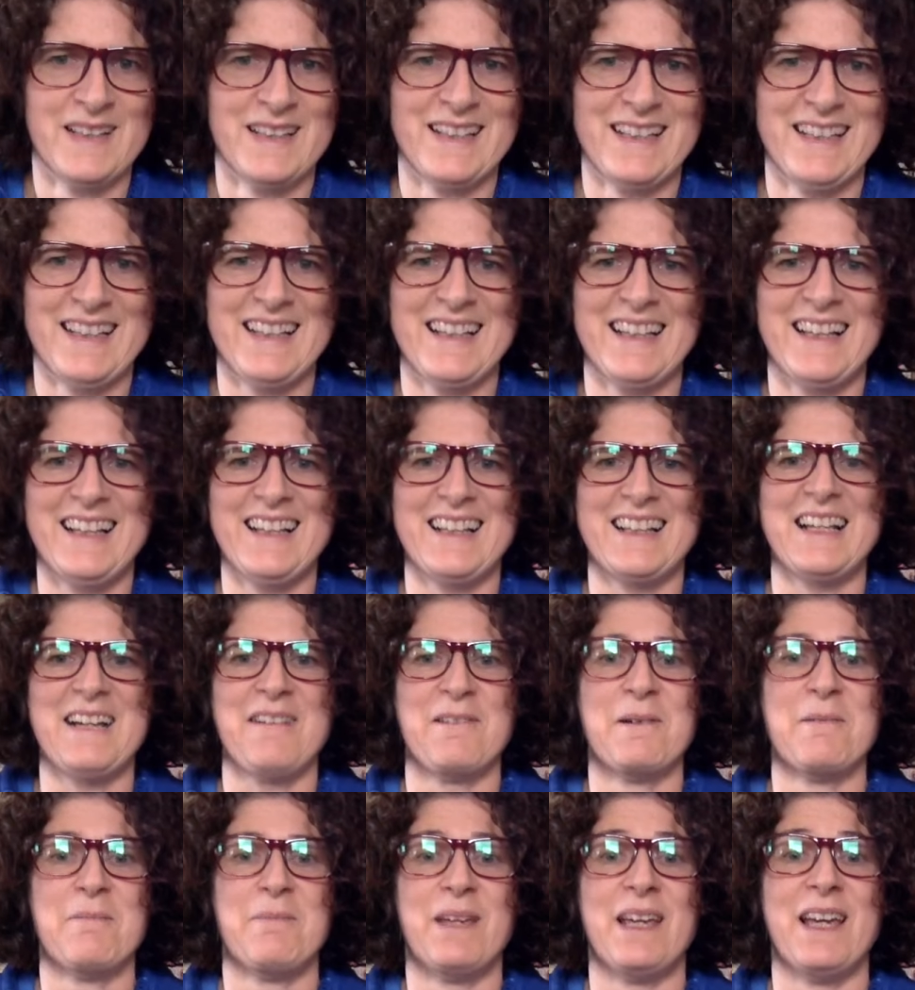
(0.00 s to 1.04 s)

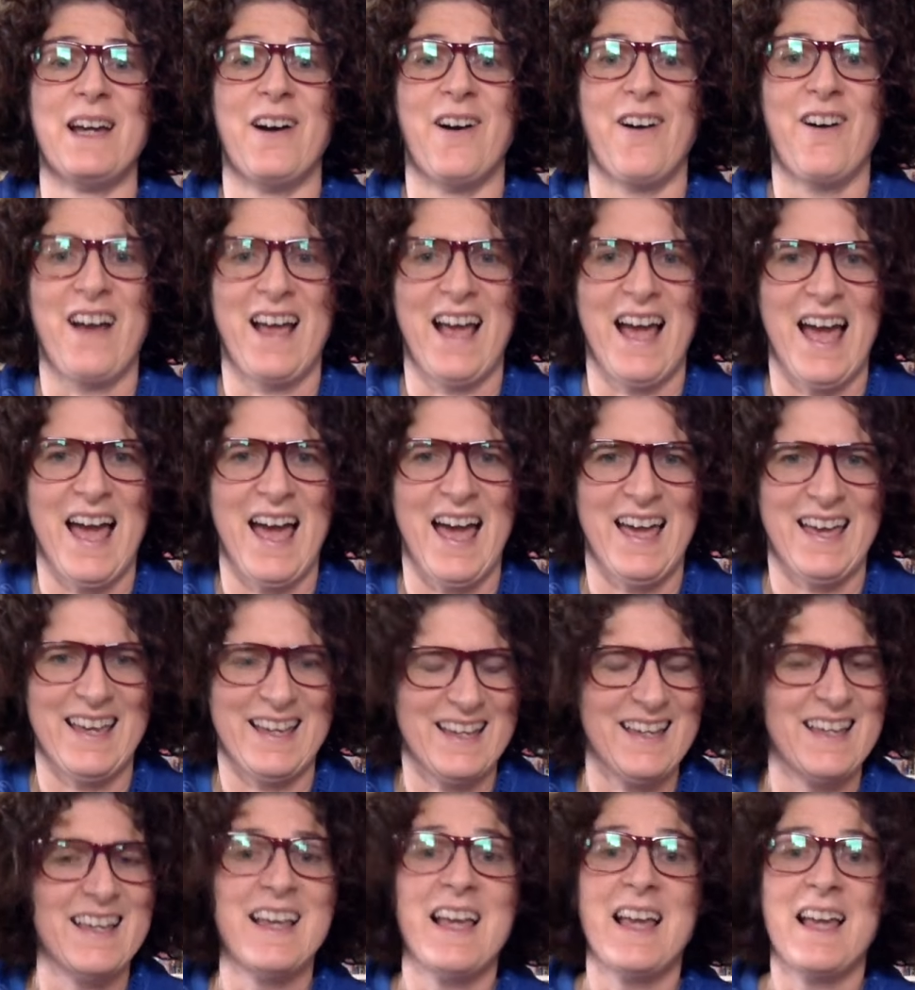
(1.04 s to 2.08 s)
it would be
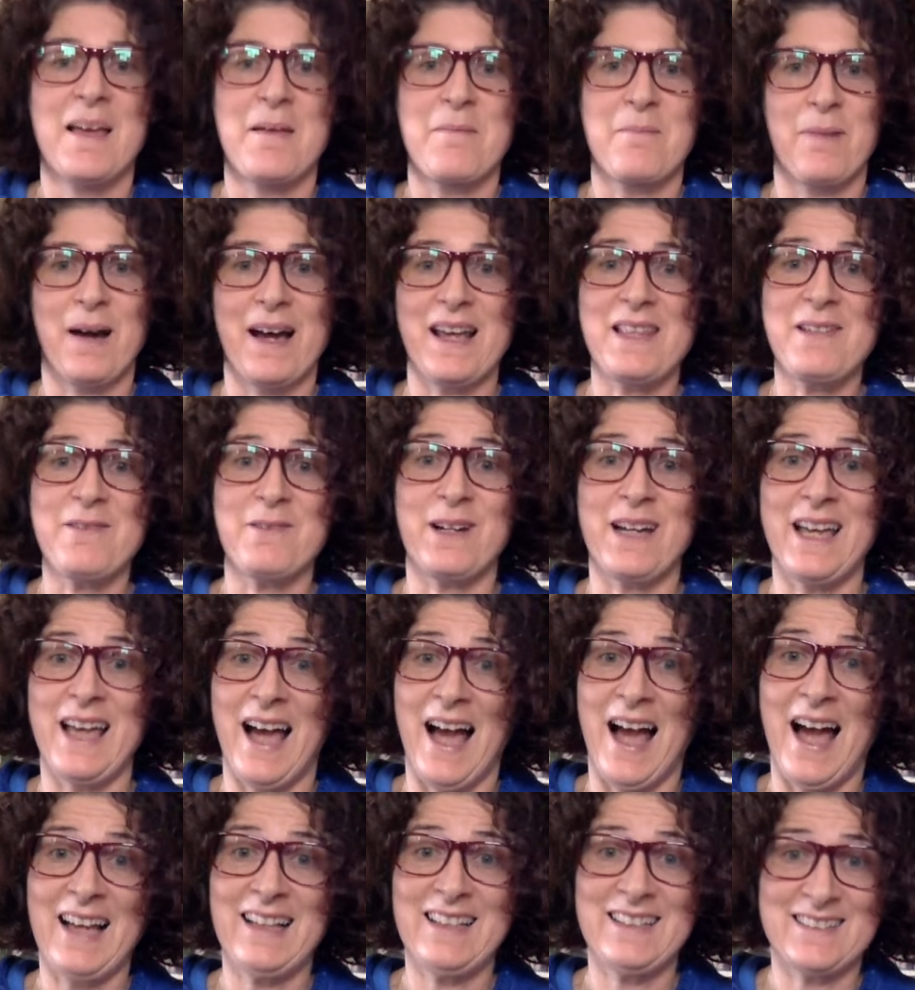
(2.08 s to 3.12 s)
okay. By the way,
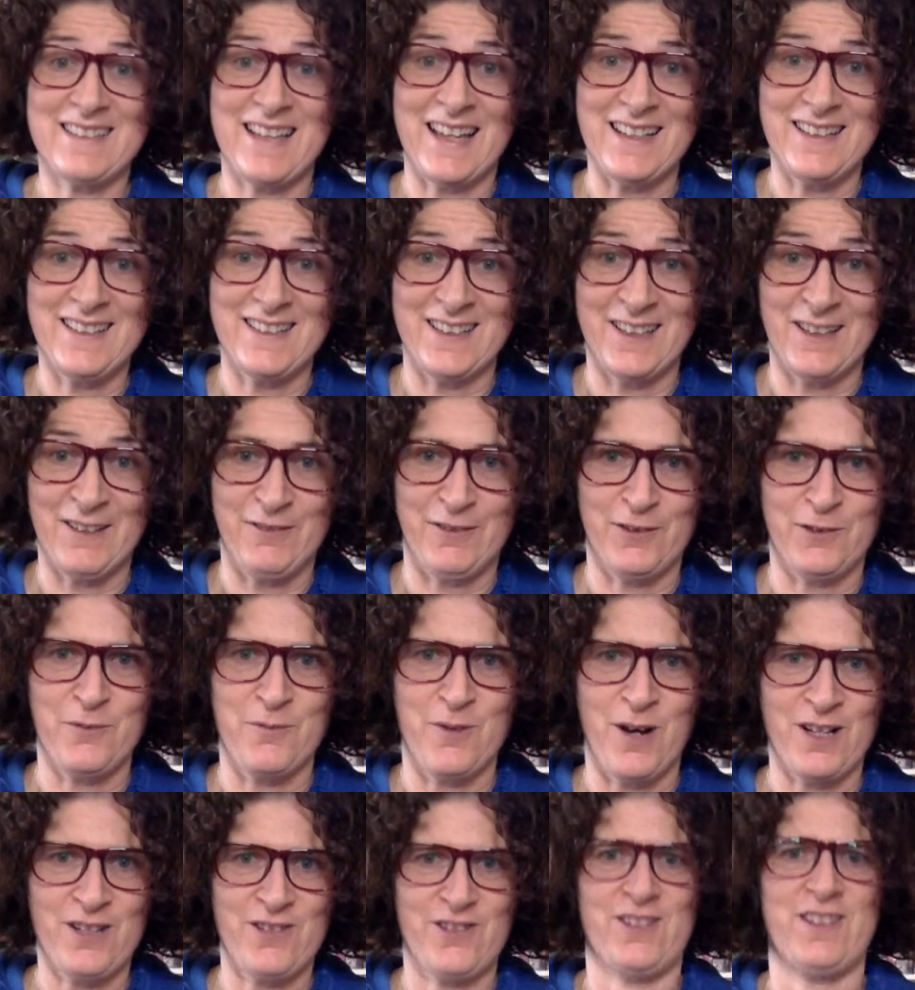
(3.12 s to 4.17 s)
hi Sandy, if you're
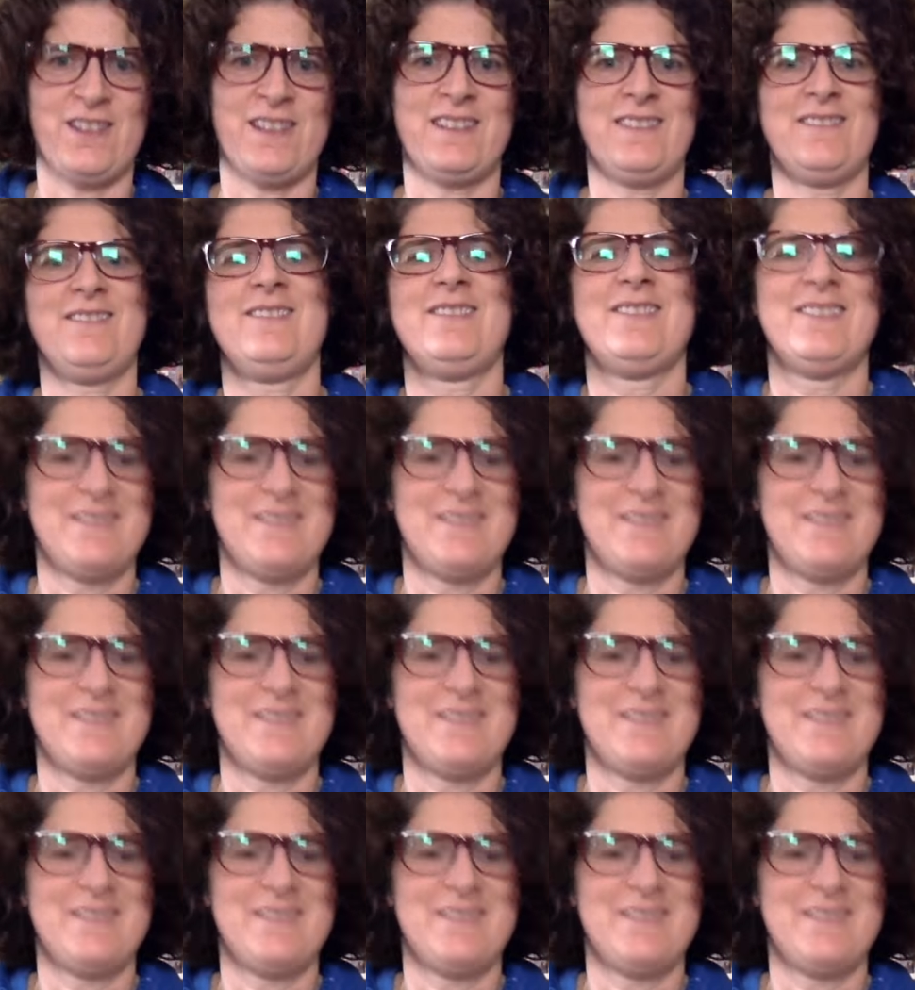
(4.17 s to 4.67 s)
watching.